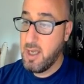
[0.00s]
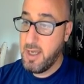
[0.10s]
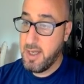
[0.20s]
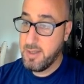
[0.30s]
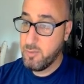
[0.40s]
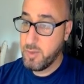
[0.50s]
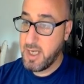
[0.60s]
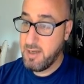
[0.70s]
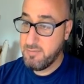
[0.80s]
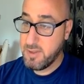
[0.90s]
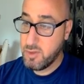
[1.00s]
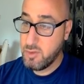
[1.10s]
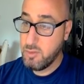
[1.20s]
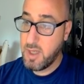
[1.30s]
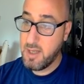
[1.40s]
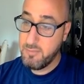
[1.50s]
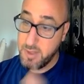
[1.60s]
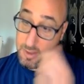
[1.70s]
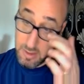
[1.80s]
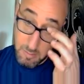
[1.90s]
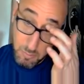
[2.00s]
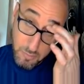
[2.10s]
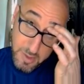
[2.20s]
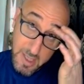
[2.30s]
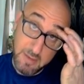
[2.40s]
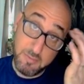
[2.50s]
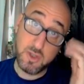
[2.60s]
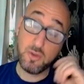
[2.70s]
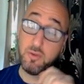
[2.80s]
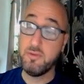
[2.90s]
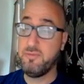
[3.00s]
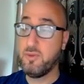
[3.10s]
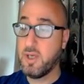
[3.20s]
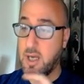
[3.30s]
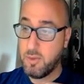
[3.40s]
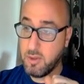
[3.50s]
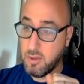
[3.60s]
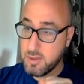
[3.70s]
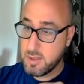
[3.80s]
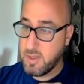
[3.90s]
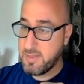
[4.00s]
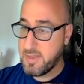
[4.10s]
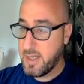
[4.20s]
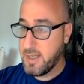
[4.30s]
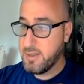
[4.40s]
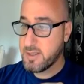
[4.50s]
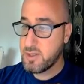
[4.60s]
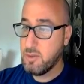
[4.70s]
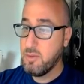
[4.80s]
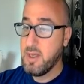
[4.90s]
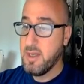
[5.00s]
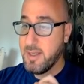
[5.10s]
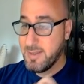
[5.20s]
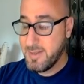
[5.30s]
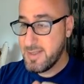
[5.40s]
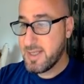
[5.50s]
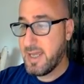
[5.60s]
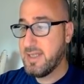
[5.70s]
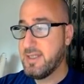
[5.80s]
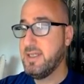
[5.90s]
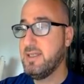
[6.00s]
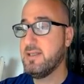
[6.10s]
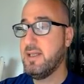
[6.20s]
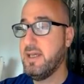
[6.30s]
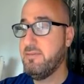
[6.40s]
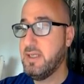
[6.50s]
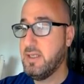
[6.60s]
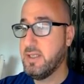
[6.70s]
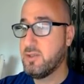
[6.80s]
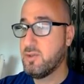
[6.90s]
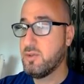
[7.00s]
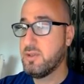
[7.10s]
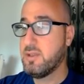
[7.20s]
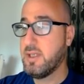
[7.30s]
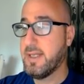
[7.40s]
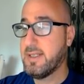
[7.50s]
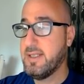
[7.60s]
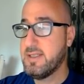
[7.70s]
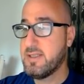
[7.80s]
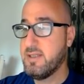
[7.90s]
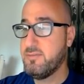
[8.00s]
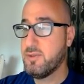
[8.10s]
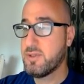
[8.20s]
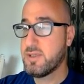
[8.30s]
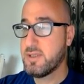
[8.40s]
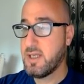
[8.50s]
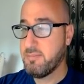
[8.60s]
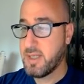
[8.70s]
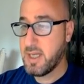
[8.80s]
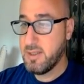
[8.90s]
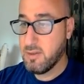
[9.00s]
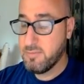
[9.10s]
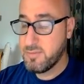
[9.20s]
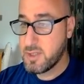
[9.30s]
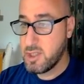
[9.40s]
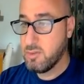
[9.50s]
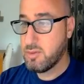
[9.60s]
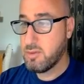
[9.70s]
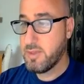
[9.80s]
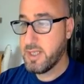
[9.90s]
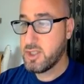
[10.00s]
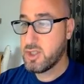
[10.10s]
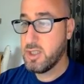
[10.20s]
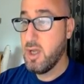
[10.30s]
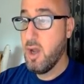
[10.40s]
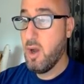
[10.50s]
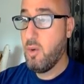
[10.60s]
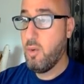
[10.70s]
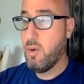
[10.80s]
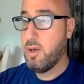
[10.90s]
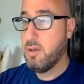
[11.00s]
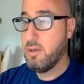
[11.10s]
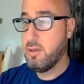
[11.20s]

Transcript: and we have the 200 moving average on the four hour also at that area so it is a key level it could at least give you some kind of slow correction or